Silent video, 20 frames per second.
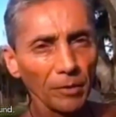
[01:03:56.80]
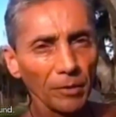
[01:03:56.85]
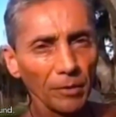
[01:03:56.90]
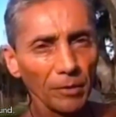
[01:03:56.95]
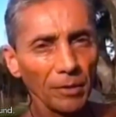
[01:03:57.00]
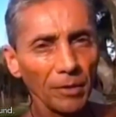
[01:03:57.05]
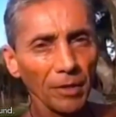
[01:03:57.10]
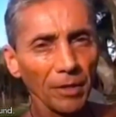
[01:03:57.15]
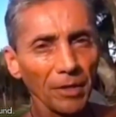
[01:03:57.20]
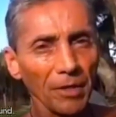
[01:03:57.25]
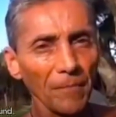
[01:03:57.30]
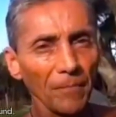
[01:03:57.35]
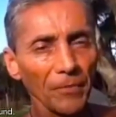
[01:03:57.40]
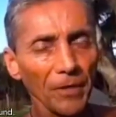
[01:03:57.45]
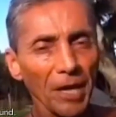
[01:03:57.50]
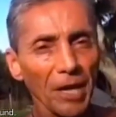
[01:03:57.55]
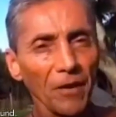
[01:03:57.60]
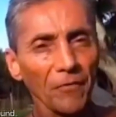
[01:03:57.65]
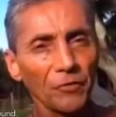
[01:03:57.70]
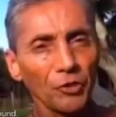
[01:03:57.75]

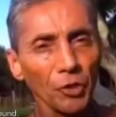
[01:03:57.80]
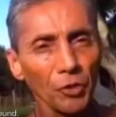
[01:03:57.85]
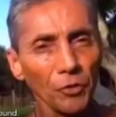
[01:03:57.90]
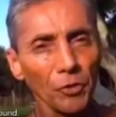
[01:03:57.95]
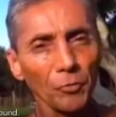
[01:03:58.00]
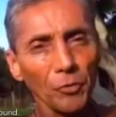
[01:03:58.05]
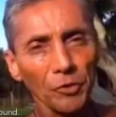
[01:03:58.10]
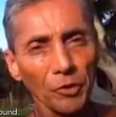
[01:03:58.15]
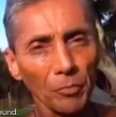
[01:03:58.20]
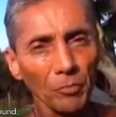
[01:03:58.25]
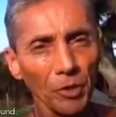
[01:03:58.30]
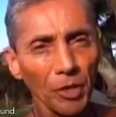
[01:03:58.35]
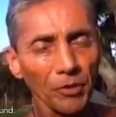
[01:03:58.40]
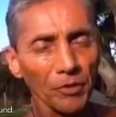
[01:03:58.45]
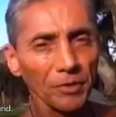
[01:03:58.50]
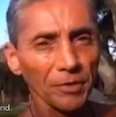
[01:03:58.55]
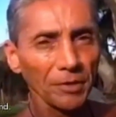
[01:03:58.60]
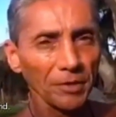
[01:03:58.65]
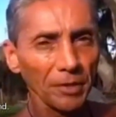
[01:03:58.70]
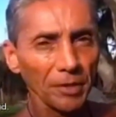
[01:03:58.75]
they'd have children with their
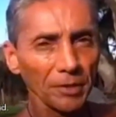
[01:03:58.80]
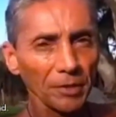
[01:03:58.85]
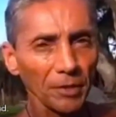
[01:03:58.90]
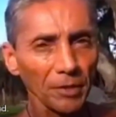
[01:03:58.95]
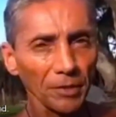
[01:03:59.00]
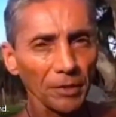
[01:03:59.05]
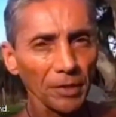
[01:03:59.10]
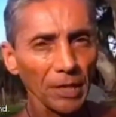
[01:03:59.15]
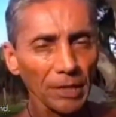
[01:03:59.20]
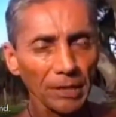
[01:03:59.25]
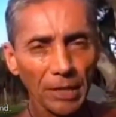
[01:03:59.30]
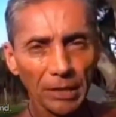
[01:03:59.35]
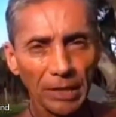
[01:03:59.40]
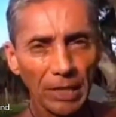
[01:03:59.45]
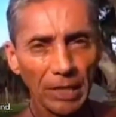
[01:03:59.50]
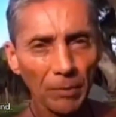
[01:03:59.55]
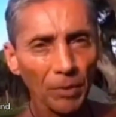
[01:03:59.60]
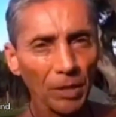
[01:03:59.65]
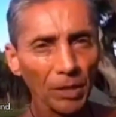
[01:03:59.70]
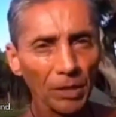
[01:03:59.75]
brothers and sisters. That's
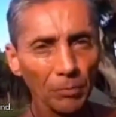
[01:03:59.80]
keeping the